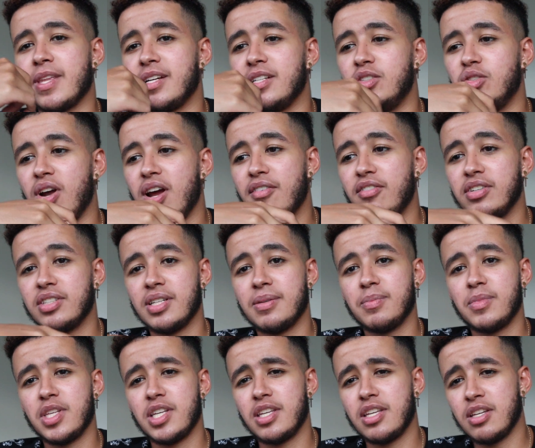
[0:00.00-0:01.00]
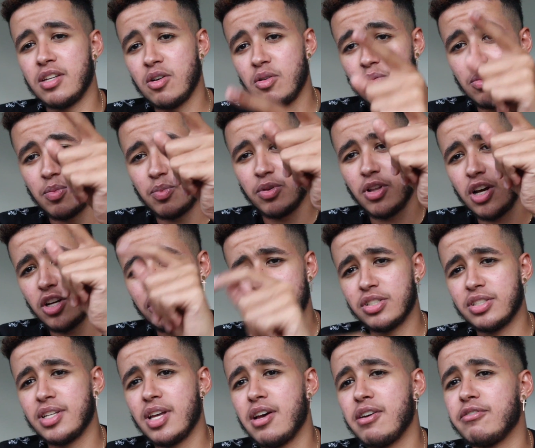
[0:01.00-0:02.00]
a drive or something, you know, applaud
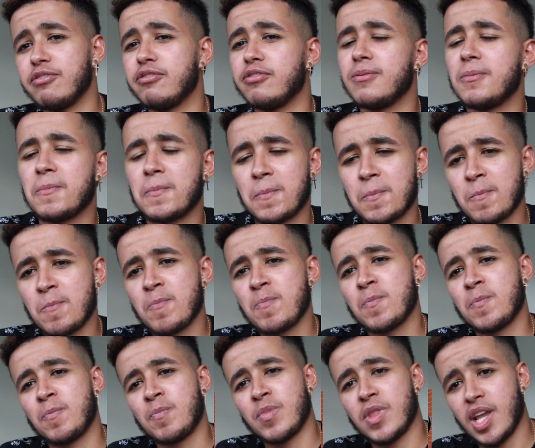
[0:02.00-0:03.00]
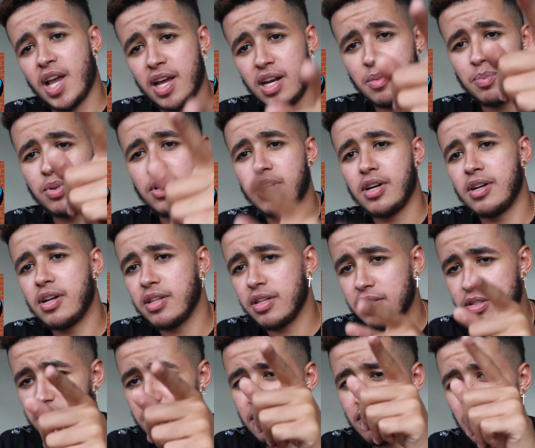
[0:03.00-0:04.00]
yourself and applaud
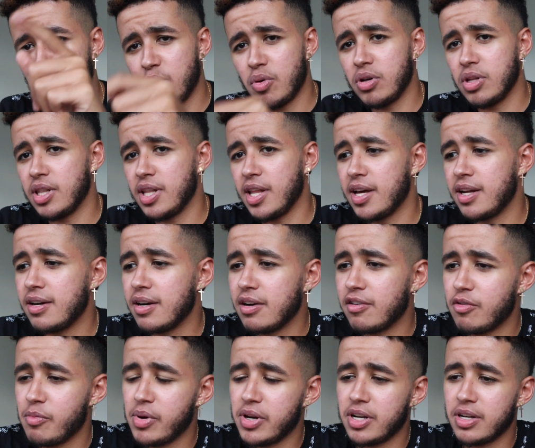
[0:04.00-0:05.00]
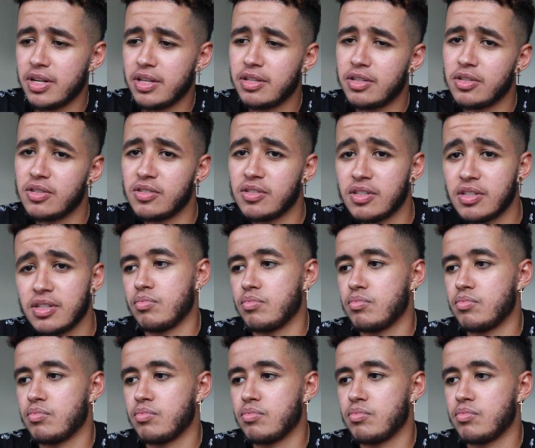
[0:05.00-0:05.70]
others. Never pull the ladder out from underneath you.